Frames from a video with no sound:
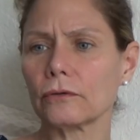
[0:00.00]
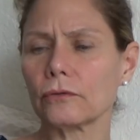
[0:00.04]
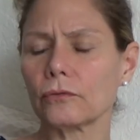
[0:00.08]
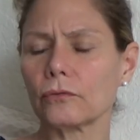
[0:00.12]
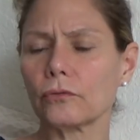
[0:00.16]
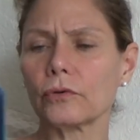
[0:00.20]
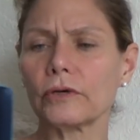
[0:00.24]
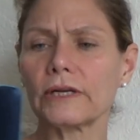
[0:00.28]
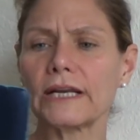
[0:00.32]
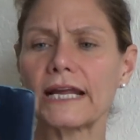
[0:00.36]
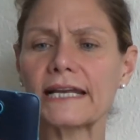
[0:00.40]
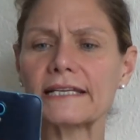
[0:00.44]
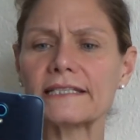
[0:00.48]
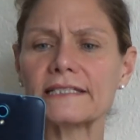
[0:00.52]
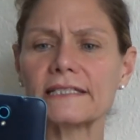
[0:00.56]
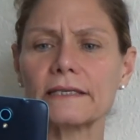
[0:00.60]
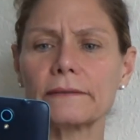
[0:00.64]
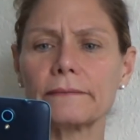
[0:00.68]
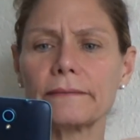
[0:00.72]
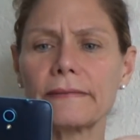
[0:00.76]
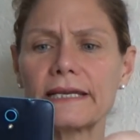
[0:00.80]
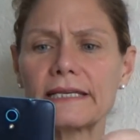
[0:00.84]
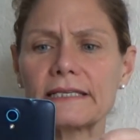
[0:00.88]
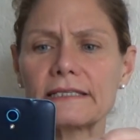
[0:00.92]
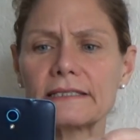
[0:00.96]
What acid
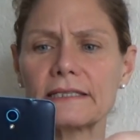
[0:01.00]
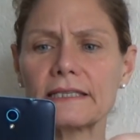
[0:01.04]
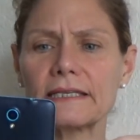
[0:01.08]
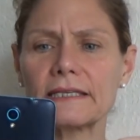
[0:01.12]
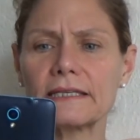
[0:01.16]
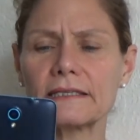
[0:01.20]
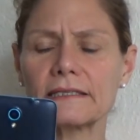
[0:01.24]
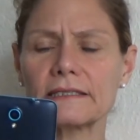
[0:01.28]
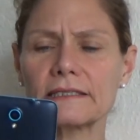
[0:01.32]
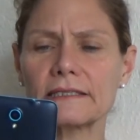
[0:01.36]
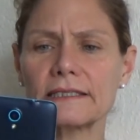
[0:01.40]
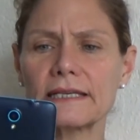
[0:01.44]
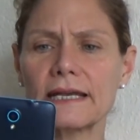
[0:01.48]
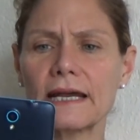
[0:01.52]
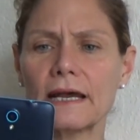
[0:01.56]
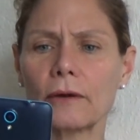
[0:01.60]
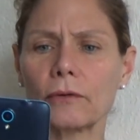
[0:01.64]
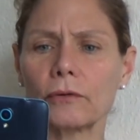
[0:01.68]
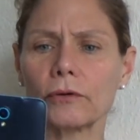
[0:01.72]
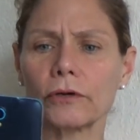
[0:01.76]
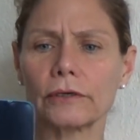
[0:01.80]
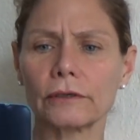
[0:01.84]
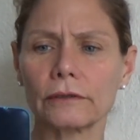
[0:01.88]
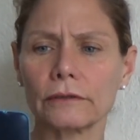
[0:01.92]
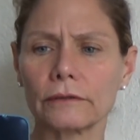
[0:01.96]
makes things
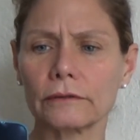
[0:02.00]
sour?